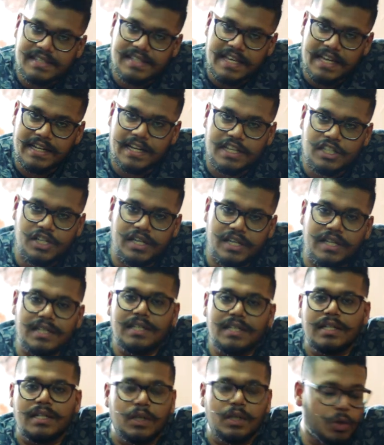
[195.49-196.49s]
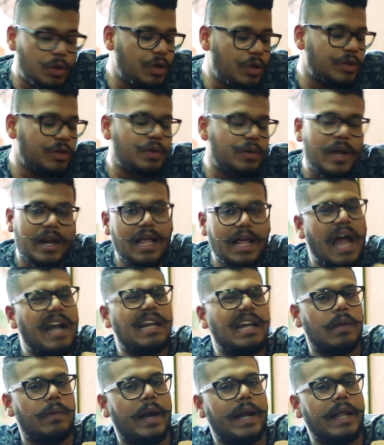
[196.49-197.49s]
signature. Ulundu and
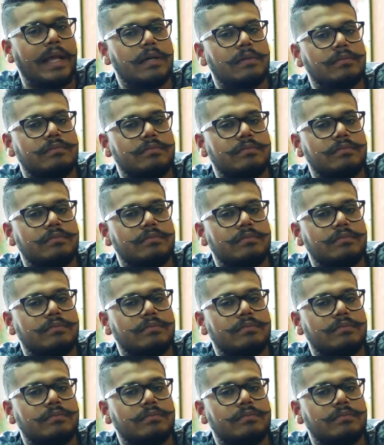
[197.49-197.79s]
Kadulavade.